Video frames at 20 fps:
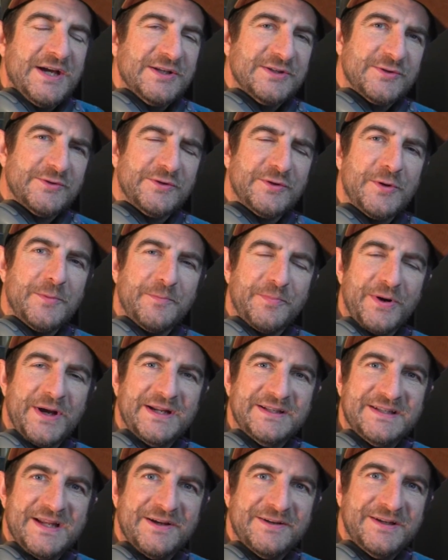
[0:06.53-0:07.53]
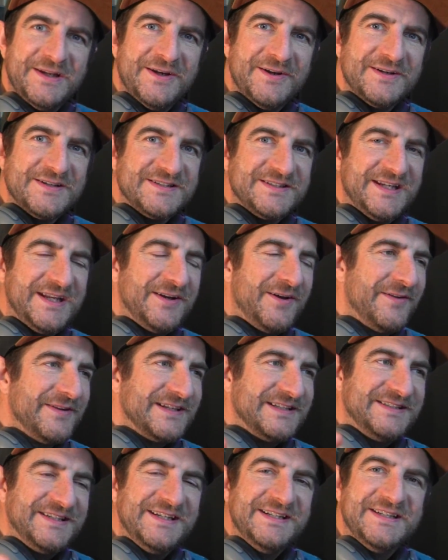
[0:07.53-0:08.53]
doing a little breakdown here, and seeing all the
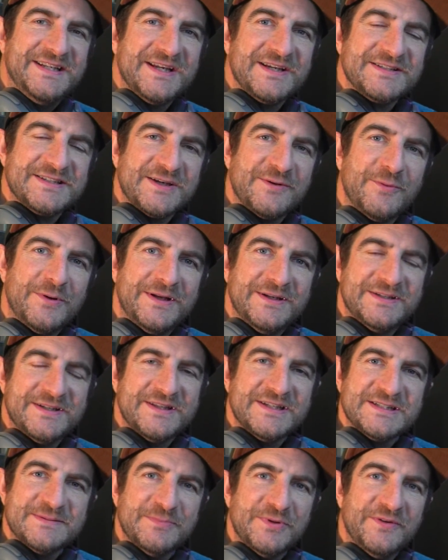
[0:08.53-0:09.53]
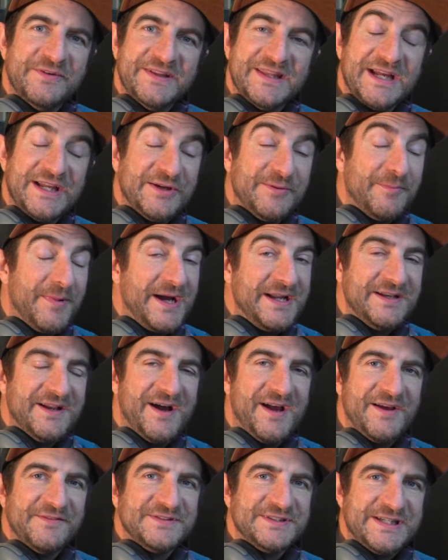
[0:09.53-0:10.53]
details that went into this movie that you might not
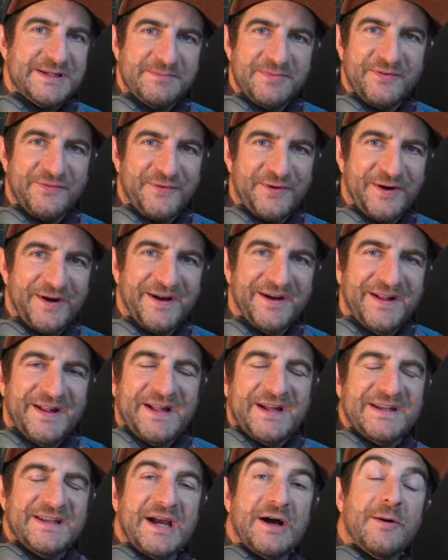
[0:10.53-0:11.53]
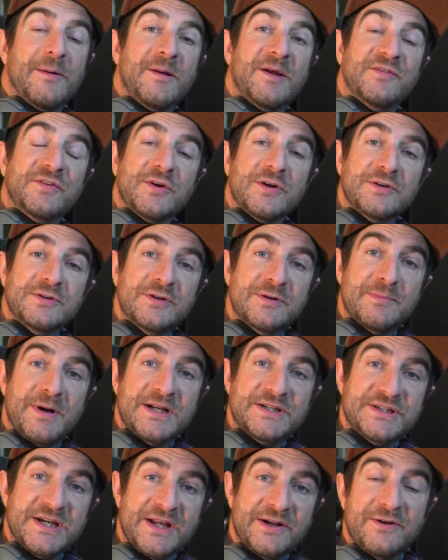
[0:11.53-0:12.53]
have seen before. Now, if you are new to my
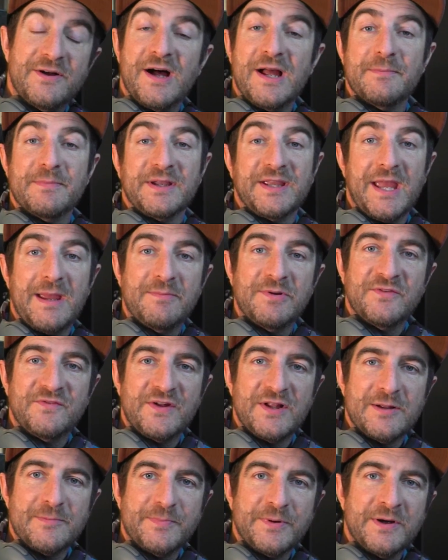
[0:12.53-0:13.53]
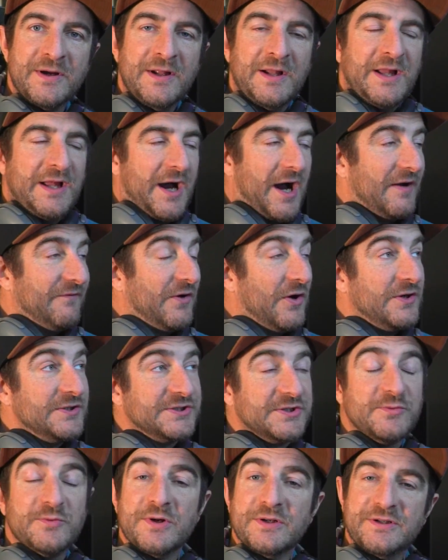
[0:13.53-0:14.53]
channel, I'm a game developer. I've
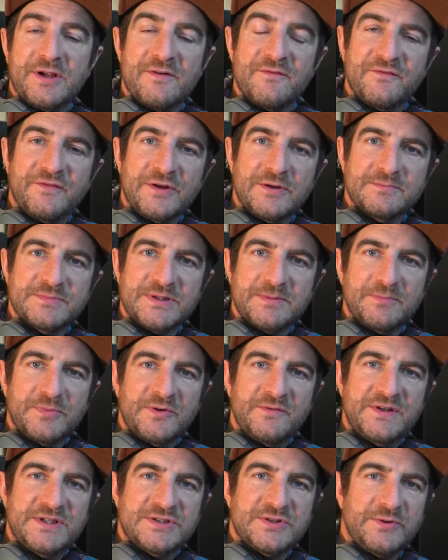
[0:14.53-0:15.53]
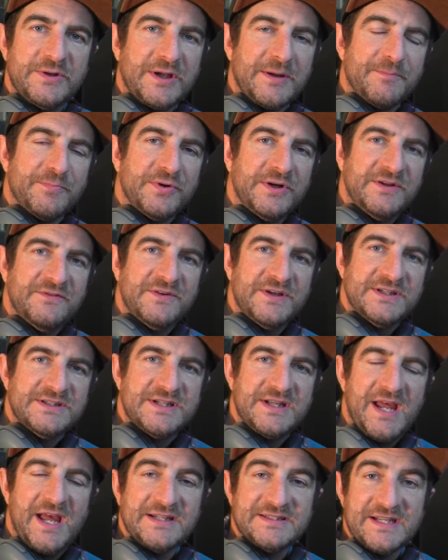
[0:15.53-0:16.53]
also worked on films and movies doing a previs
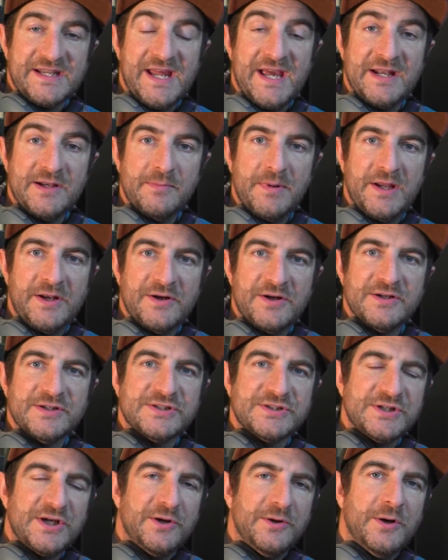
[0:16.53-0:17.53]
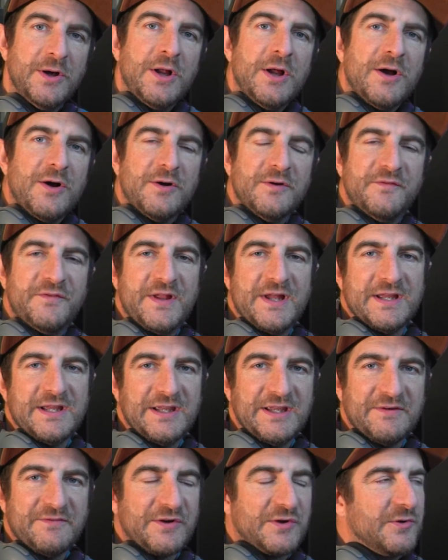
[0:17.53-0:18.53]
as an animator, so hopefully I can
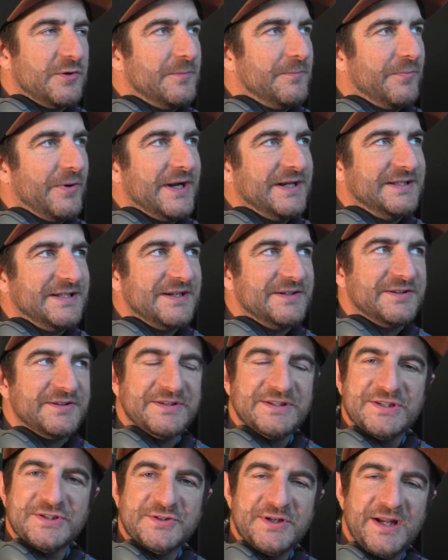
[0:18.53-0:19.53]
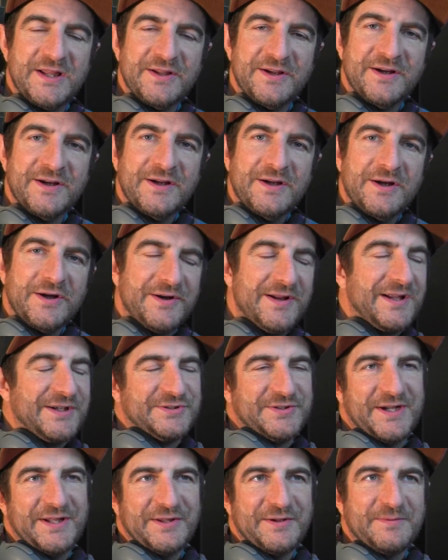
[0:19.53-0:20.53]
give a cool breakdown to this
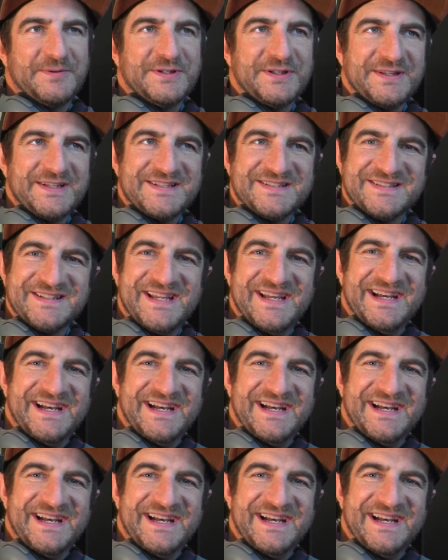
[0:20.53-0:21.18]
to this